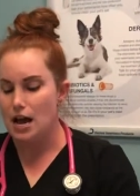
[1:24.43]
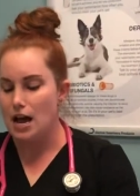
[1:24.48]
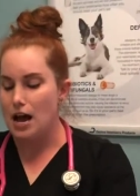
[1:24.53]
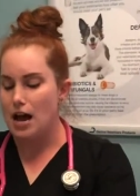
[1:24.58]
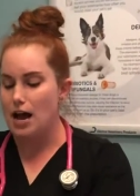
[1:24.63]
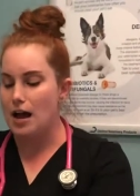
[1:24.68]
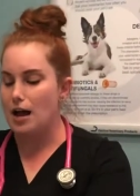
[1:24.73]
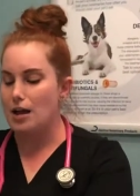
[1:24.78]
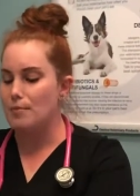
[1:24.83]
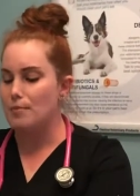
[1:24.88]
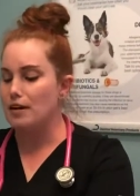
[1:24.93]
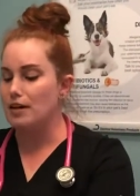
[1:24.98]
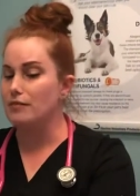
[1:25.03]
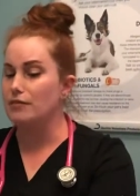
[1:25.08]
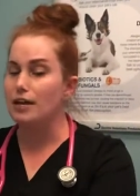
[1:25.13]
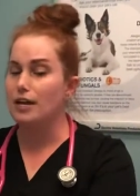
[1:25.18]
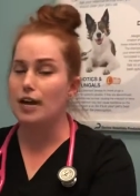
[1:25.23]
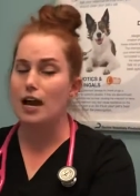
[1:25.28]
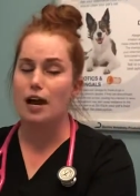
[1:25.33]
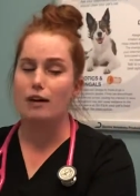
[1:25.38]
If
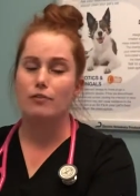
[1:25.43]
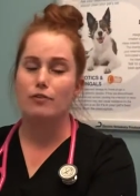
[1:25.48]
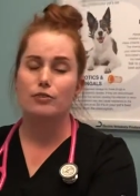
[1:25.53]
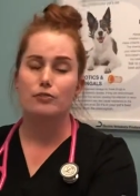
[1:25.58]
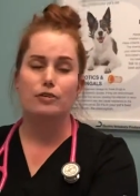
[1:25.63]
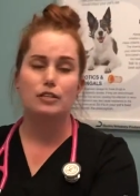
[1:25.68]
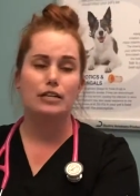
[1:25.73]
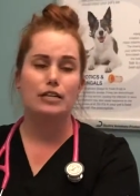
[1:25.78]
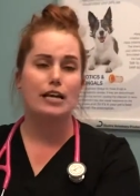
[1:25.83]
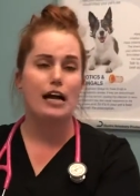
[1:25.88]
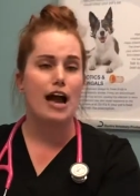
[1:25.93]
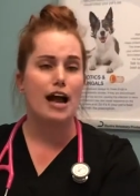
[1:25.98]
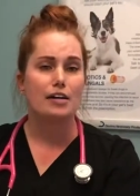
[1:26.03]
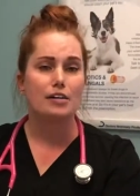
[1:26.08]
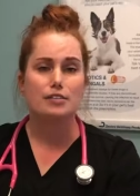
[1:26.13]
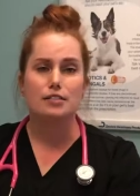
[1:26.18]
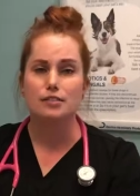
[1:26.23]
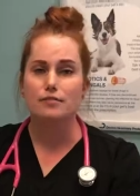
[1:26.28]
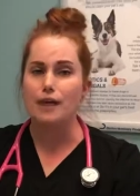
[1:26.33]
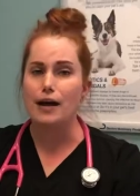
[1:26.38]
they have a really
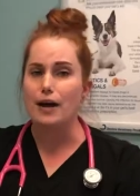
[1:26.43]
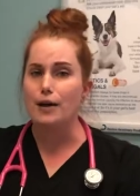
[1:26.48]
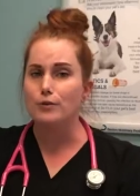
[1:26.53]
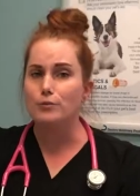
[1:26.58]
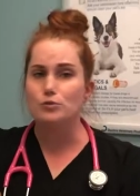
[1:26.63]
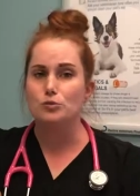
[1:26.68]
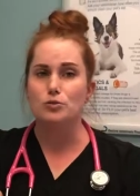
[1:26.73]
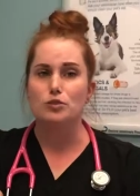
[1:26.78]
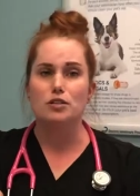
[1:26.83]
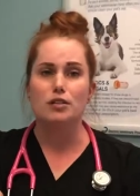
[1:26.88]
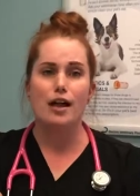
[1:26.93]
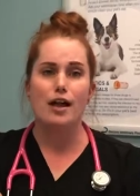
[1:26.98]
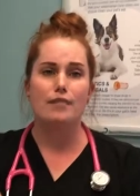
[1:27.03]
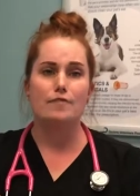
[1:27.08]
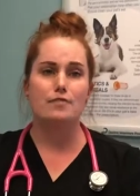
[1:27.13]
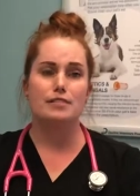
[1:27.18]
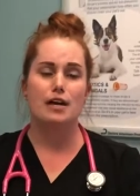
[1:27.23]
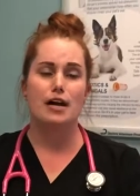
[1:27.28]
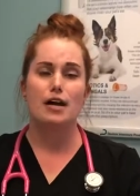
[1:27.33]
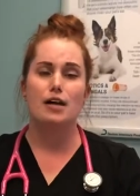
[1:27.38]
active outdoor
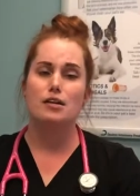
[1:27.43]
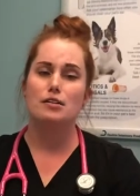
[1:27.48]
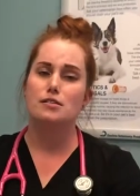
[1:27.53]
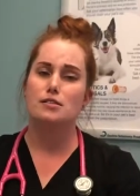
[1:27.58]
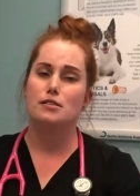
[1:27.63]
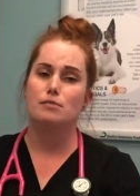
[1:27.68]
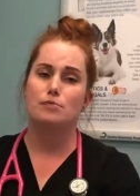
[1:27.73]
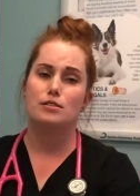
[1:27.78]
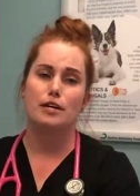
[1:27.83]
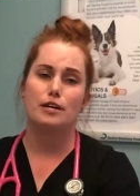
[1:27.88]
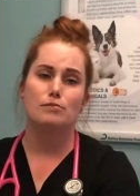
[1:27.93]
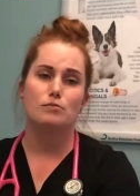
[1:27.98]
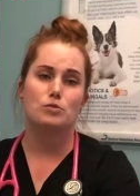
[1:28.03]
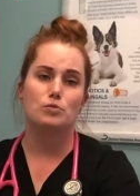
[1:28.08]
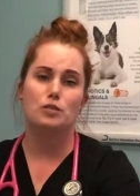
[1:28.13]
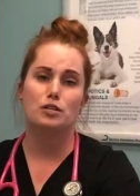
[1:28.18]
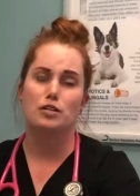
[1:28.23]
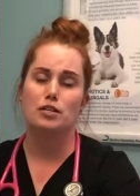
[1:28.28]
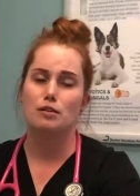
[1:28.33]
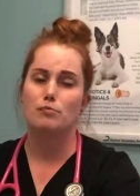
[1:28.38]
lifestyle, sometimes
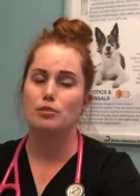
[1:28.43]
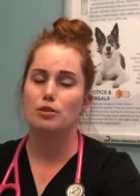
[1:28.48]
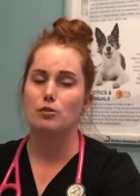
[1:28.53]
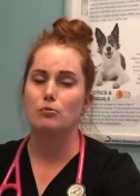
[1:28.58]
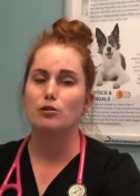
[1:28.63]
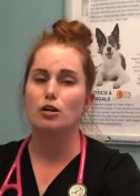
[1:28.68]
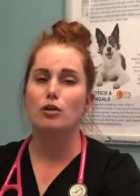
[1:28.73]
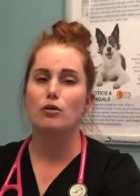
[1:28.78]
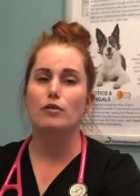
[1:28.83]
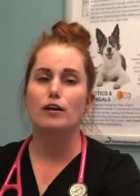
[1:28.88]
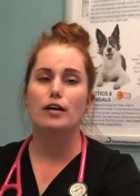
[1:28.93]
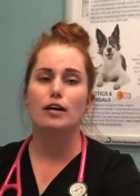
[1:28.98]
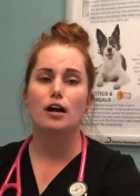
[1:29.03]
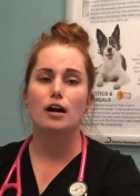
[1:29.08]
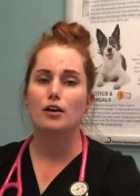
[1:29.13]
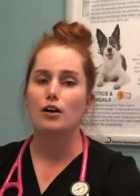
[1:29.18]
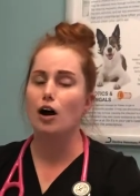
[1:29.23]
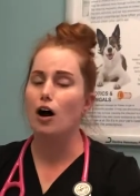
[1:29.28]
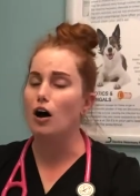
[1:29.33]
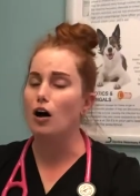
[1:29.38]
we'll keep them going
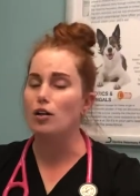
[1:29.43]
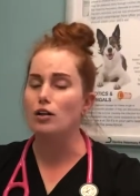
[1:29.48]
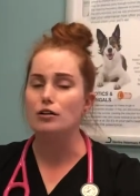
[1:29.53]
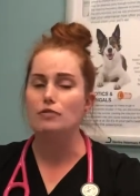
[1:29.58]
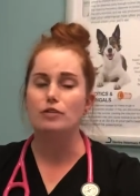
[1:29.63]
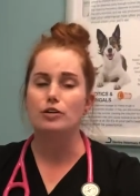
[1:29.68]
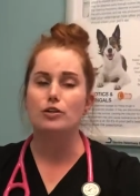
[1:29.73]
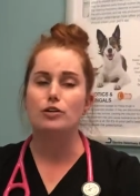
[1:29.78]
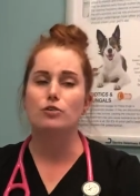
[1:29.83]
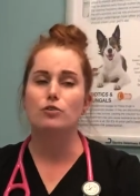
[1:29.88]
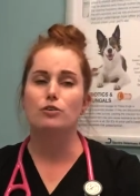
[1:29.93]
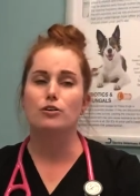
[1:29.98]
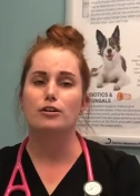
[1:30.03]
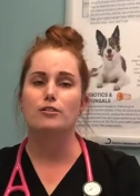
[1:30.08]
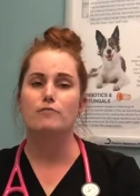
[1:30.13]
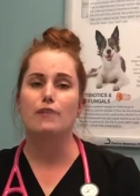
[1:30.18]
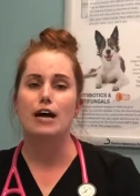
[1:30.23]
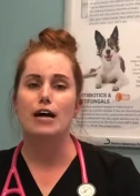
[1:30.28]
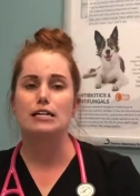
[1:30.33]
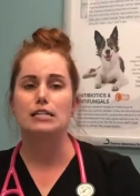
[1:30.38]
on all of their core
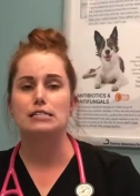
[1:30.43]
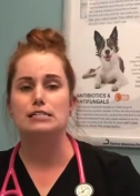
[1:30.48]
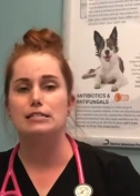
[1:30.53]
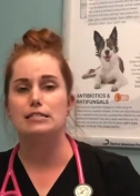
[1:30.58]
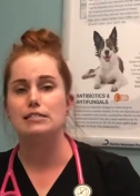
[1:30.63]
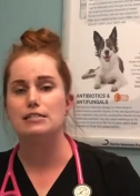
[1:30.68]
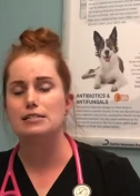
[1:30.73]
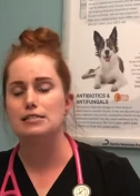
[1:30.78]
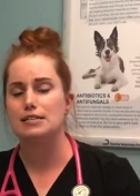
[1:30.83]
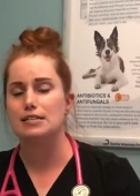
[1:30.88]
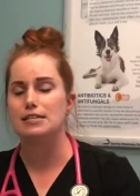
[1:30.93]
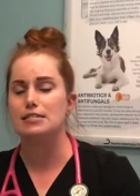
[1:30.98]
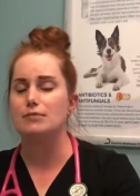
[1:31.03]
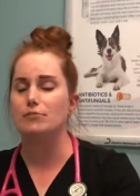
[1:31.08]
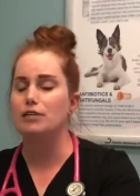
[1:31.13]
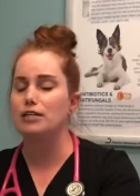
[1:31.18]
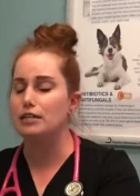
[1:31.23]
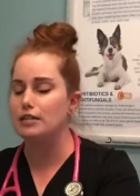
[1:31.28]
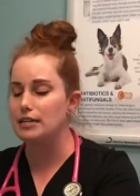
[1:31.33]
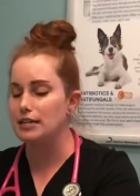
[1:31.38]
vaccines. It's
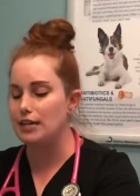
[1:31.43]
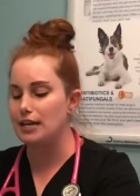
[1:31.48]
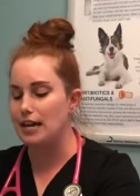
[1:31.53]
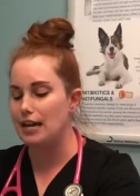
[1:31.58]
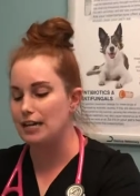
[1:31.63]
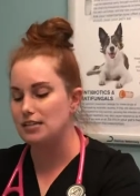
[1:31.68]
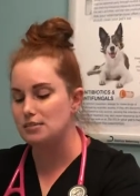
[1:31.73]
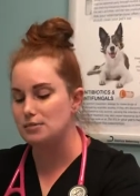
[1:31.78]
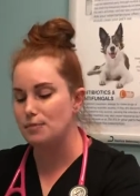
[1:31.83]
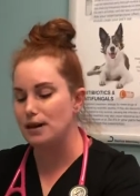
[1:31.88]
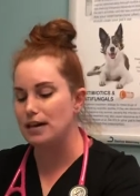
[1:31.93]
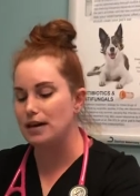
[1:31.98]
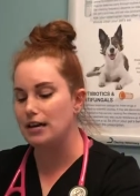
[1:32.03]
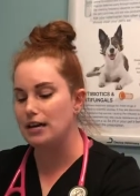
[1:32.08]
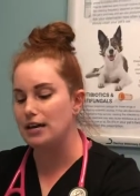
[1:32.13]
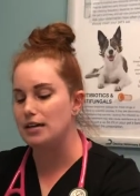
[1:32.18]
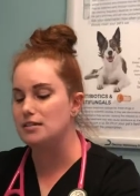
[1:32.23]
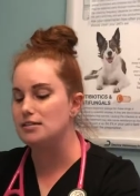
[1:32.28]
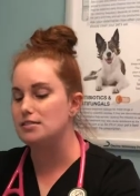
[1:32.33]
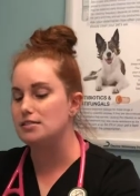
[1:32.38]
really a
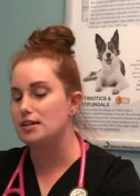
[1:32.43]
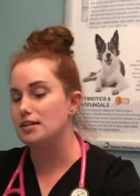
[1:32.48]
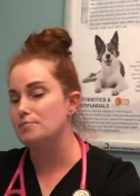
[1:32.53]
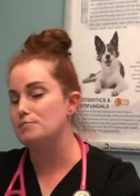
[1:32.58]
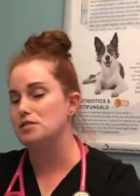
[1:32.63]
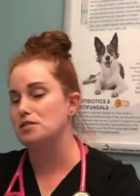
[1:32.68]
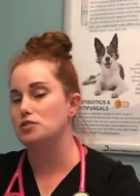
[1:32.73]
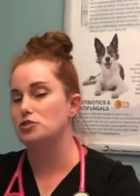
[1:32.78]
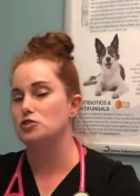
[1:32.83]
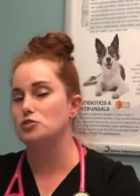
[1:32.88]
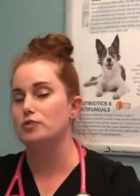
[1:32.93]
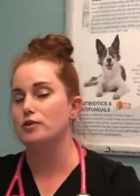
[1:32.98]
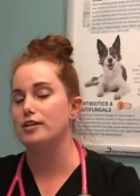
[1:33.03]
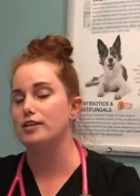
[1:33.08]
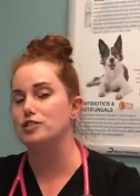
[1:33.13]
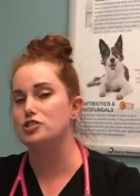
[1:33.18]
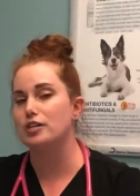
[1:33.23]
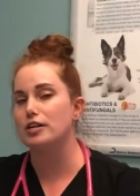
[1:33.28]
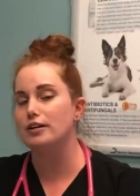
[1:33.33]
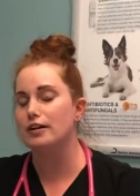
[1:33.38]
case-by-case type
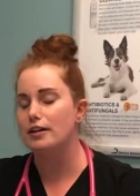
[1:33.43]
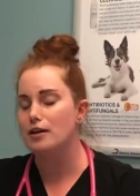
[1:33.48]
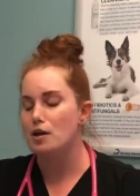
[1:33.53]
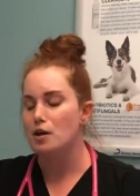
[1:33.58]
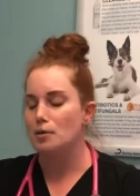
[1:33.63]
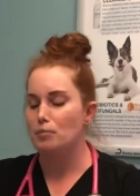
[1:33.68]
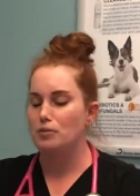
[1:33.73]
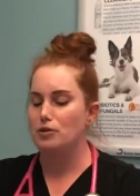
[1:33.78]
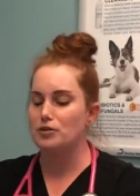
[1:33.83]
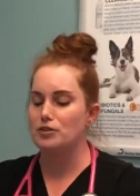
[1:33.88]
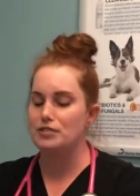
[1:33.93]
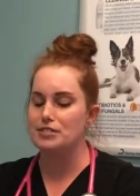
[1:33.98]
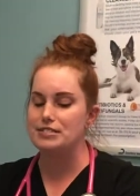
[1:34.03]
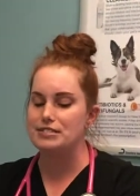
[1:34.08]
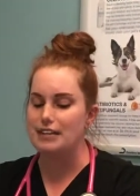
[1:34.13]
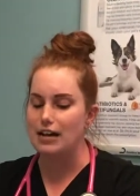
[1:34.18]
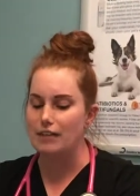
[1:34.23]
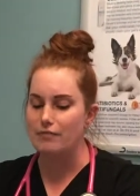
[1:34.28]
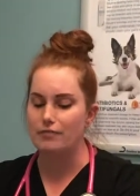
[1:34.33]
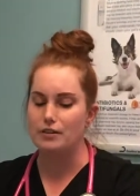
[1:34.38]
situation, but you can
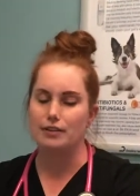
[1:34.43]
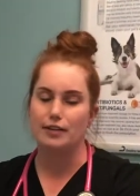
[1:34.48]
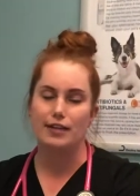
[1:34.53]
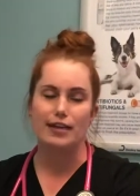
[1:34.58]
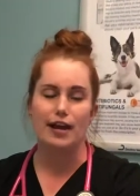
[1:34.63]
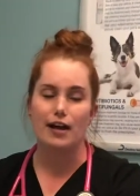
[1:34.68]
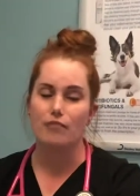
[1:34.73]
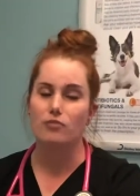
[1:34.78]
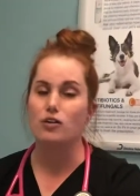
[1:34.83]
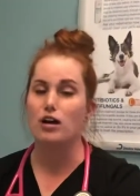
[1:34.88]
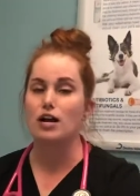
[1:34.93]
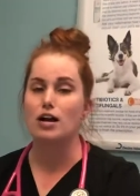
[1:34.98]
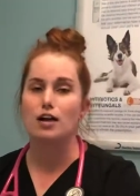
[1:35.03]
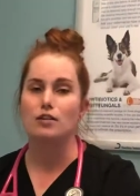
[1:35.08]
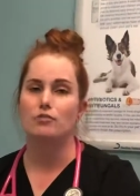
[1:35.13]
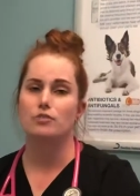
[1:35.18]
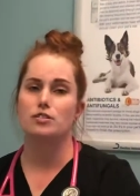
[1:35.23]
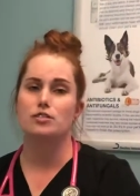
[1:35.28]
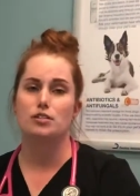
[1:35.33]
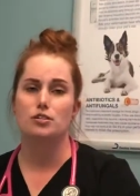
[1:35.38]
definitely have that
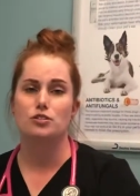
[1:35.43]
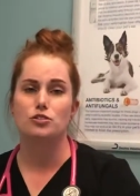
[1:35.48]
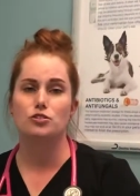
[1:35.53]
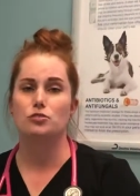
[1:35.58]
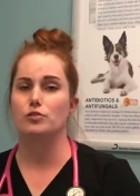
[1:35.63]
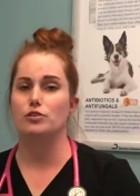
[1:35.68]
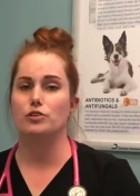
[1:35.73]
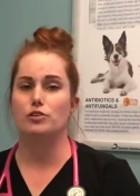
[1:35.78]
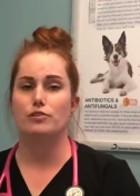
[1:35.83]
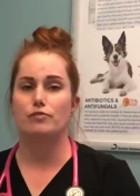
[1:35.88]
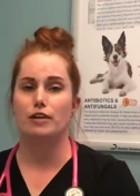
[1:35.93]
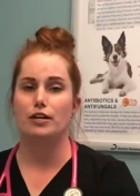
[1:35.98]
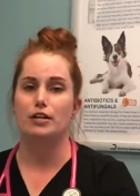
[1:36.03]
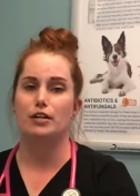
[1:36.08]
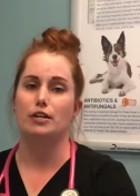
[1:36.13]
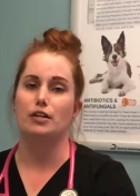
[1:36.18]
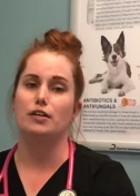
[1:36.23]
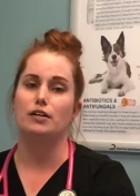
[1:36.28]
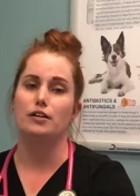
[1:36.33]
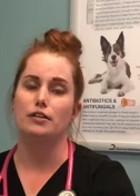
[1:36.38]
conversation with your
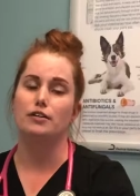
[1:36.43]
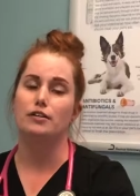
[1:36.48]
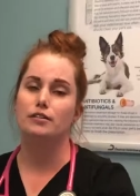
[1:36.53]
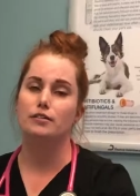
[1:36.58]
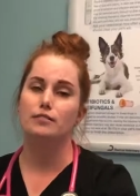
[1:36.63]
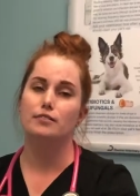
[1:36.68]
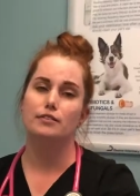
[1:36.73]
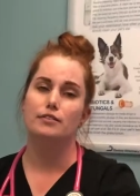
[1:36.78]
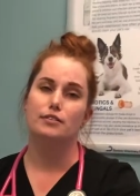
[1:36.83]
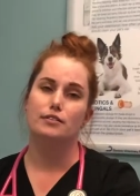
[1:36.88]
veterinarian.